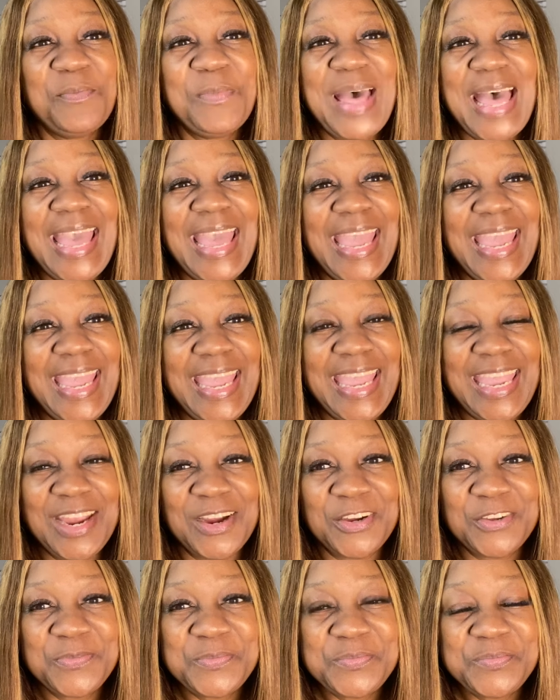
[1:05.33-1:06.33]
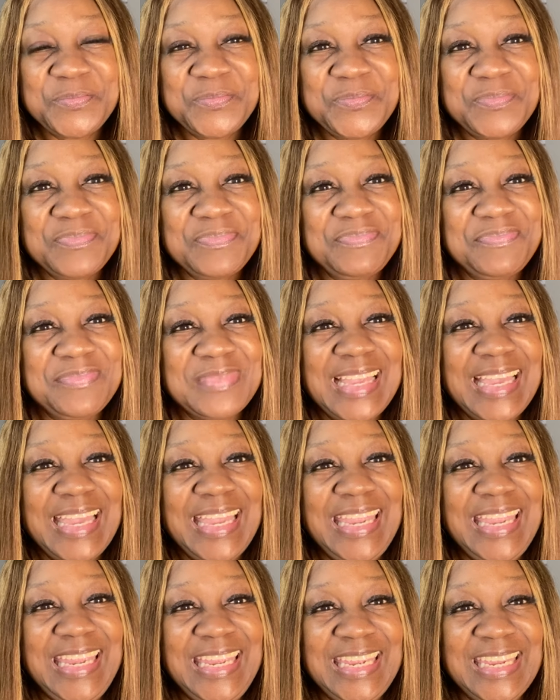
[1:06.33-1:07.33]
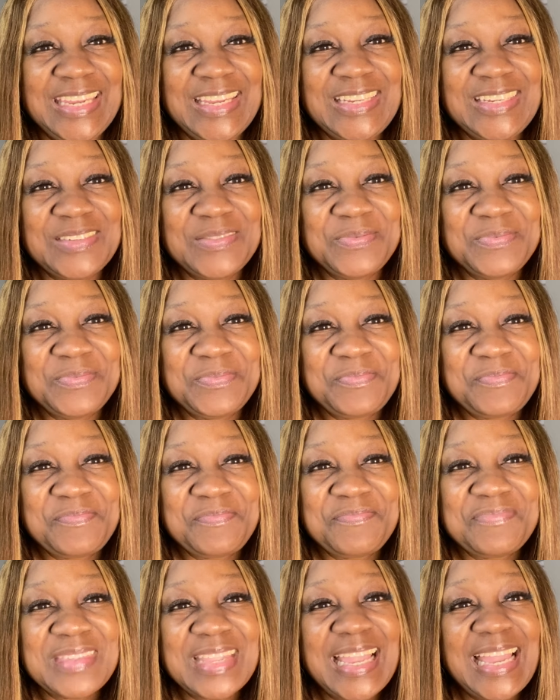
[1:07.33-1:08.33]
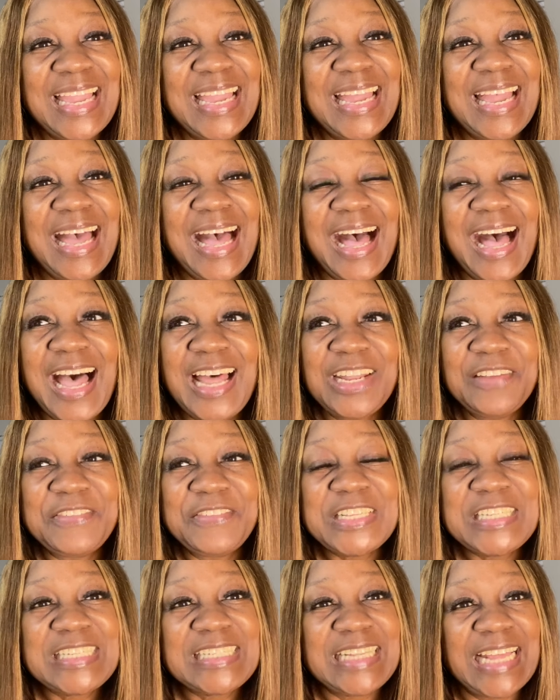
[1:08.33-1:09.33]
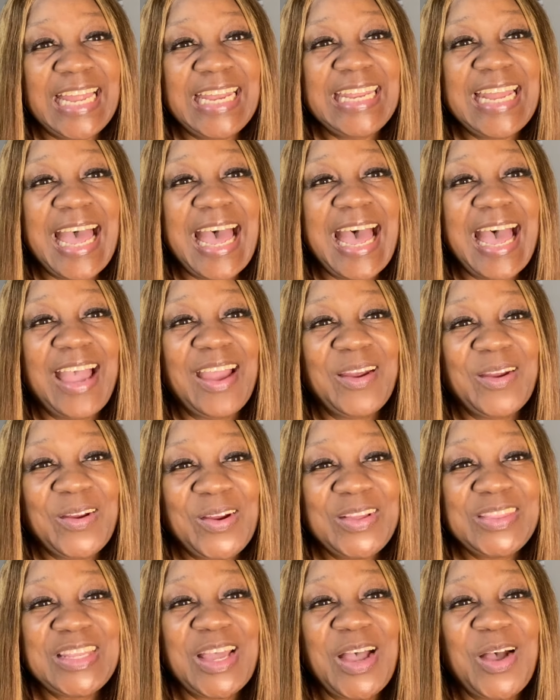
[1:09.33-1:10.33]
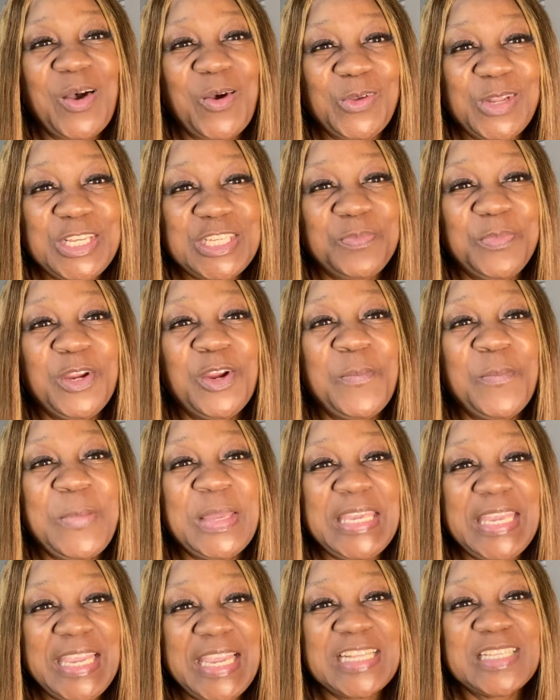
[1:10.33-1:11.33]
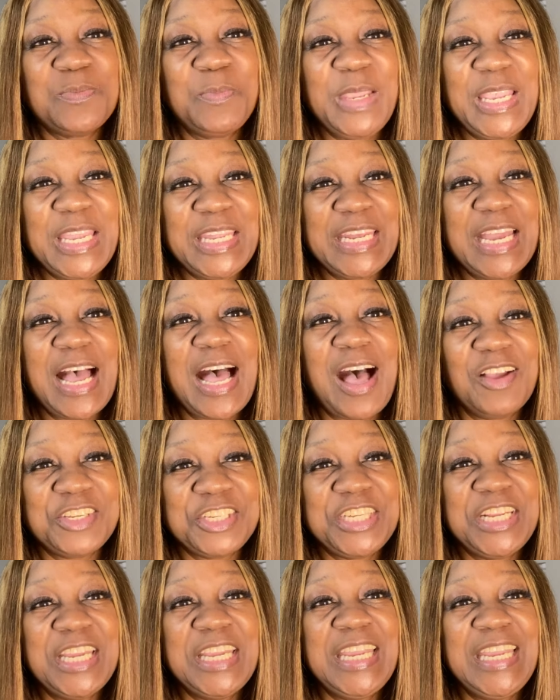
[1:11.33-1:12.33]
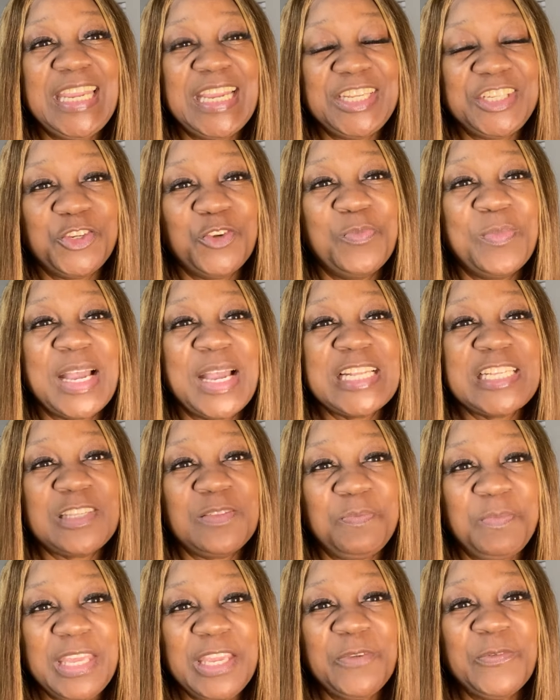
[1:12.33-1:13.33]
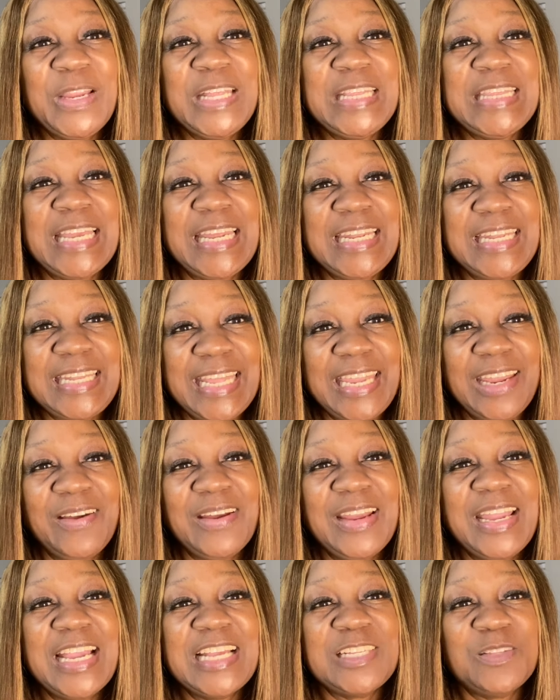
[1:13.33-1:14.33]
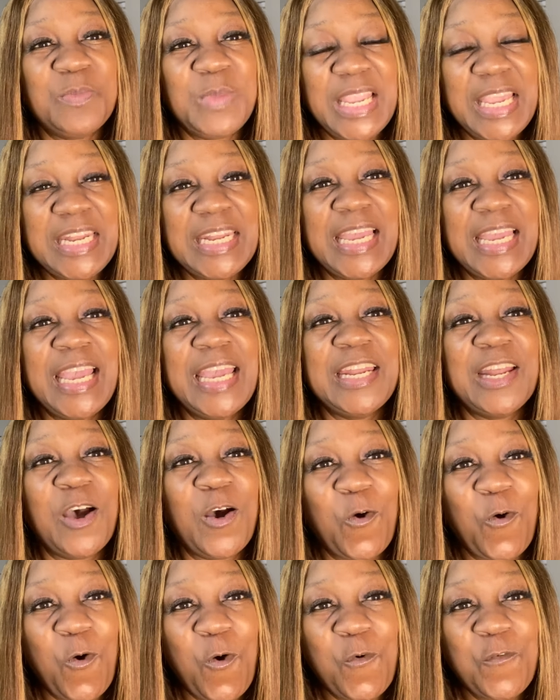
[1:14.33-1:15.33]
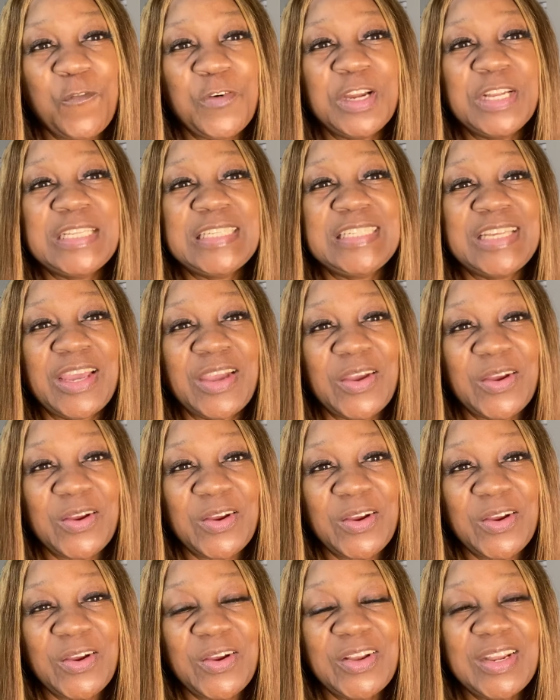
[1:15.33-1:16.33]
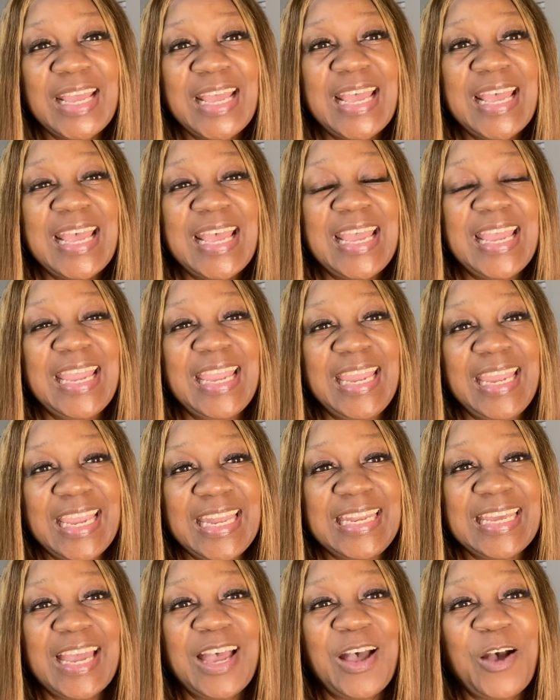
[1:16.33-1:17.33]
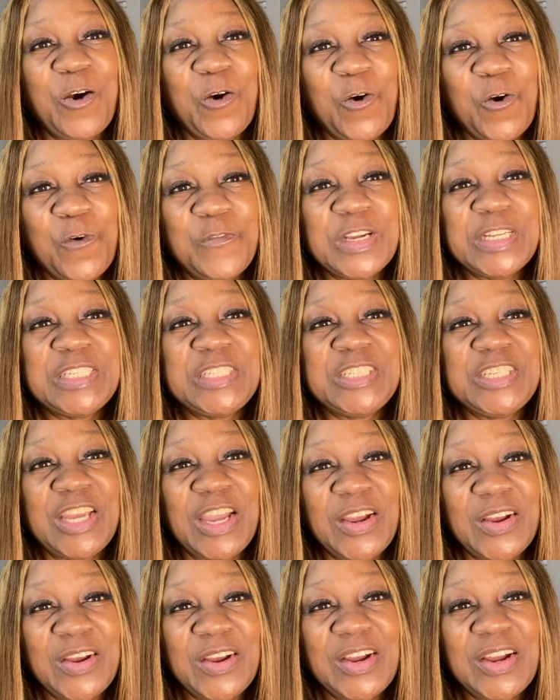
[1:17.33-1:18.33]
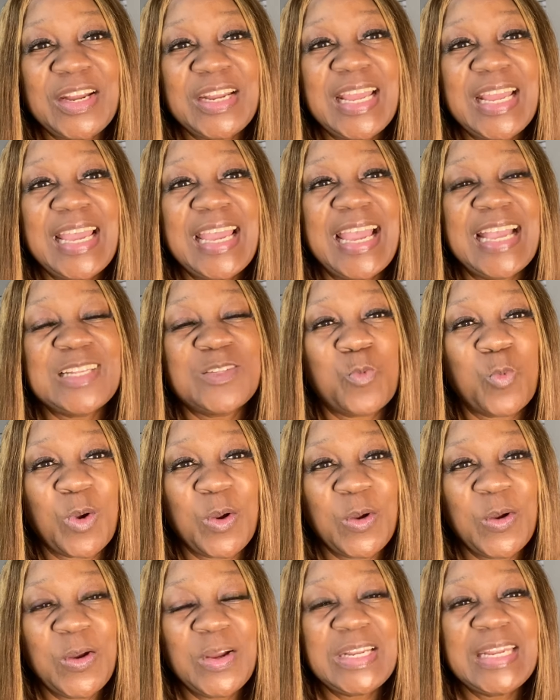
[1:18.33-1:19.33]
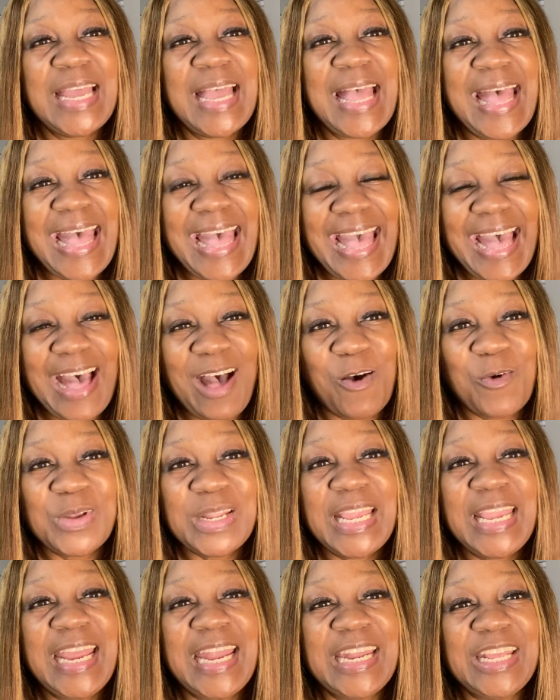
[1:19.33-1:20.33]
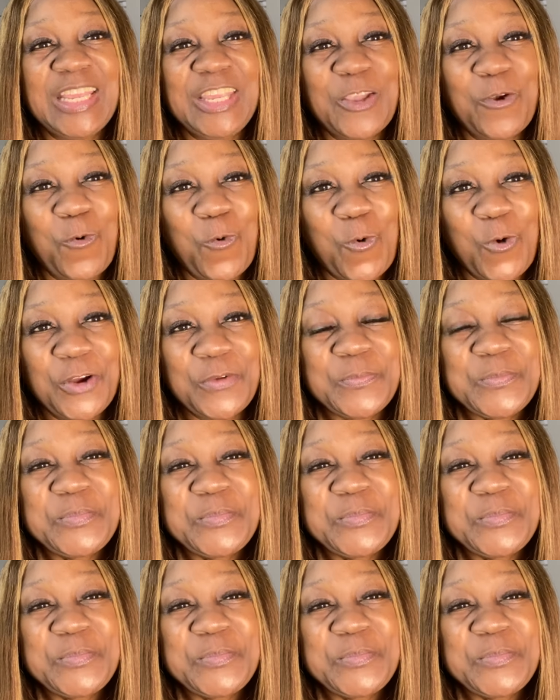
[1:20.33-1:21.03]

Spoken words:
my hair. And all of a sudden, I heard the Holy Spirit begin speaking and unctioning into my spirit that there has been an overturn and that overturn has worked out in your